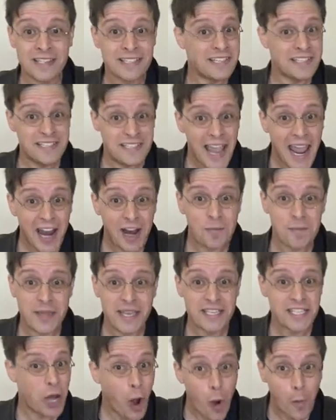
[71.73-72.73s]
to dare
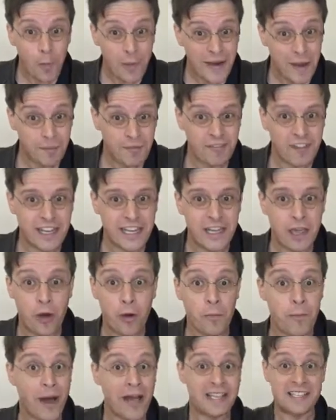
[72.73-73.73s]
me to open up a
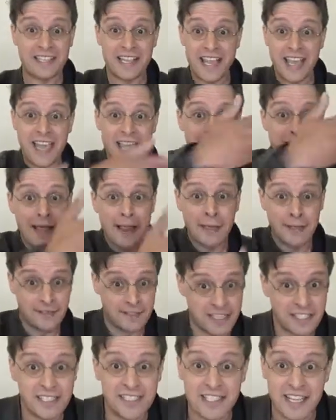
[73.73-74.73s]
video by saying
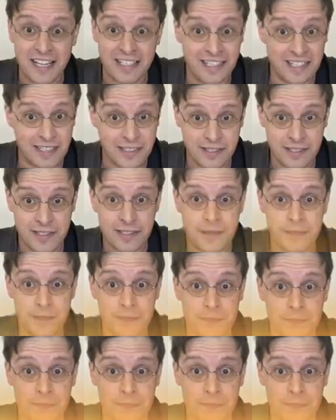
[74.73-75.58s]
this sentence.